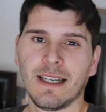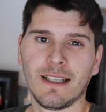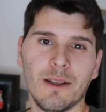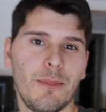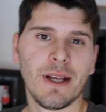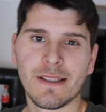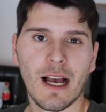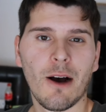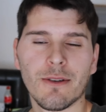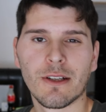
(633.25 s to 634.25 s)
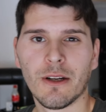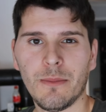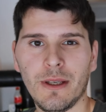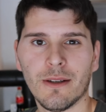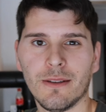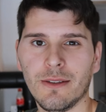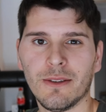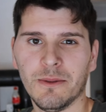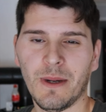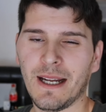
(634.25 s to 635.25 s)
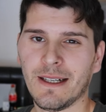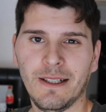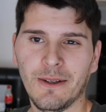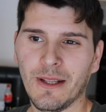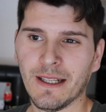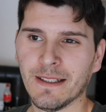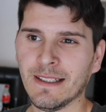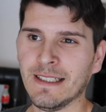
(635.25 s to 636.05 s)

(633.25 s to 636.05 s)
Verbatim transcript: it depends how it's gonna be on YouTube I don't know that